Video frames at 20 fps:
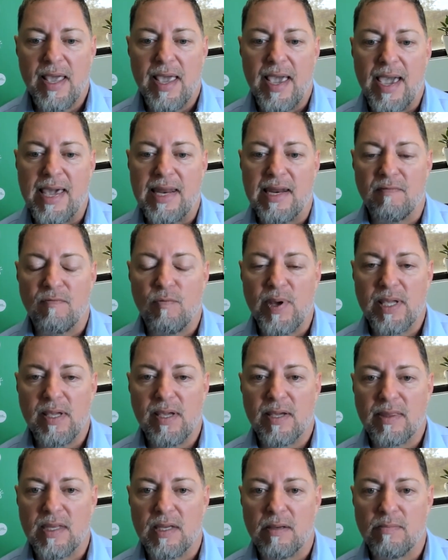And if we can
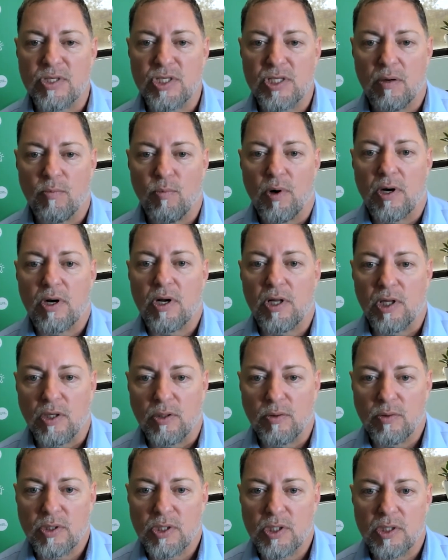get them somewhere
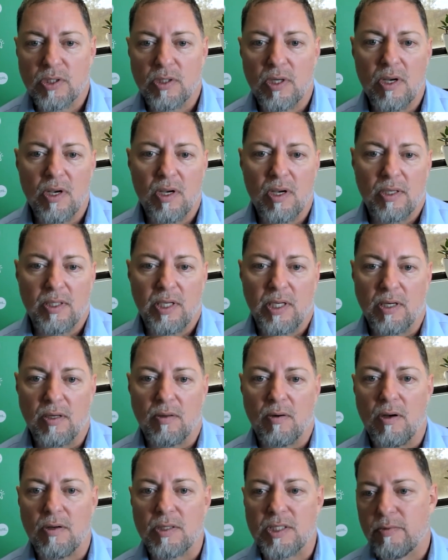close,
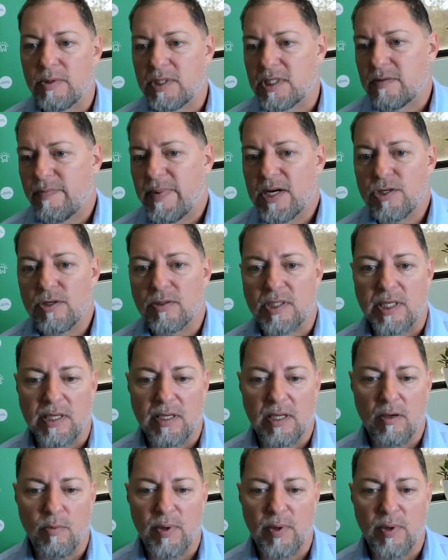also it's specialty.